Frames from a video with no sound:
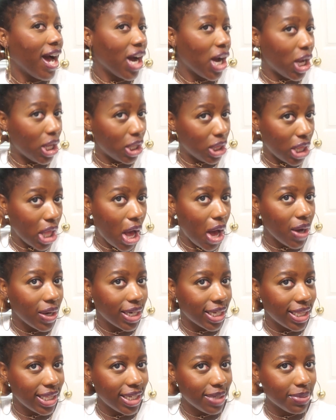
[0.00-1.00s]
claw
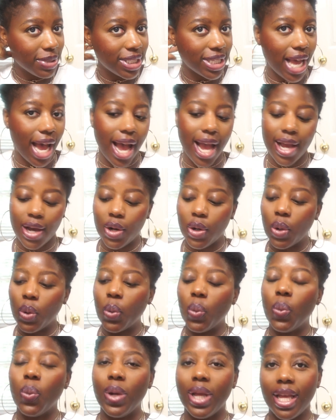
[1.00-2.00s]
clip
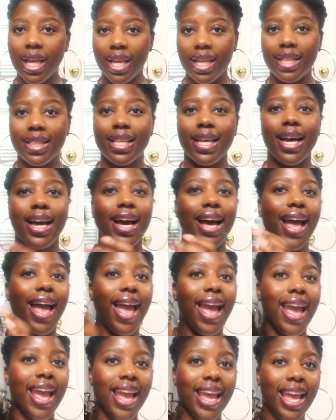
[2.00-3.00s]
style with
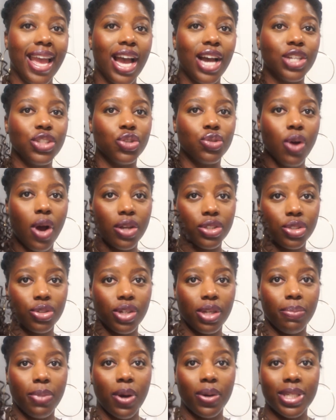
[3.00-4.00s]
a
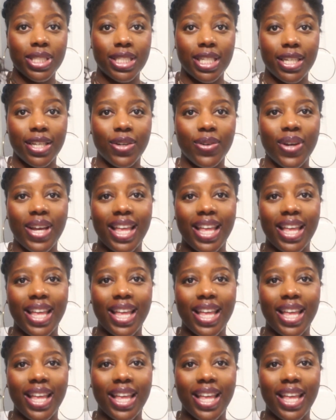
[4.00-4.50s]
drawstring ponytail,